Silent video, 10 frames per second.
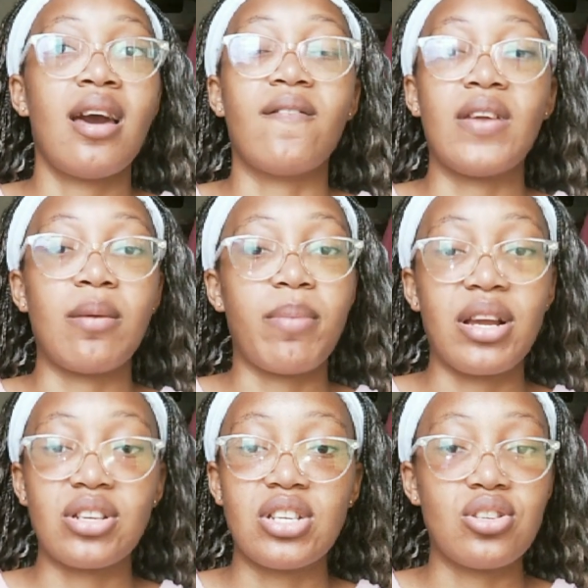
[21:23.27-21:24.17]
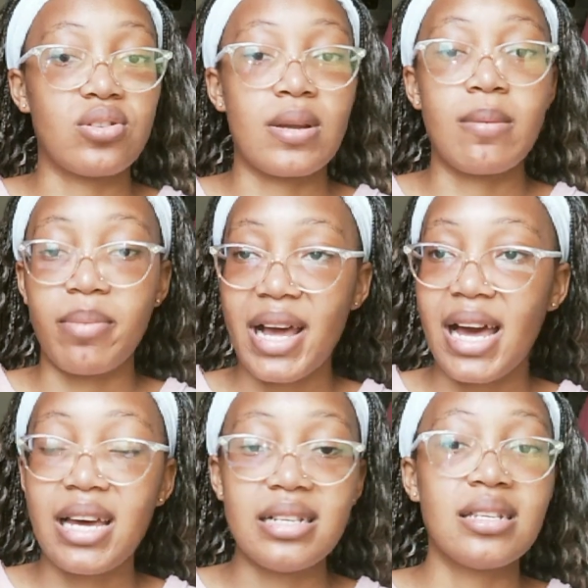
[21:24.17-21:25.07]
venipuncture, drawing
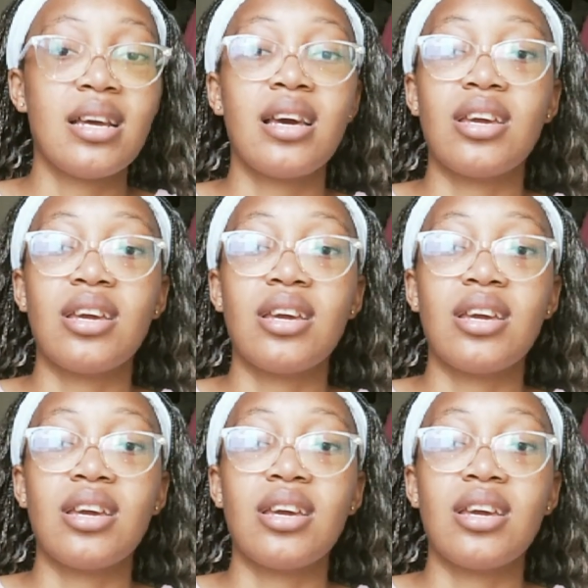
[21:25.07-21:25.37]
blood.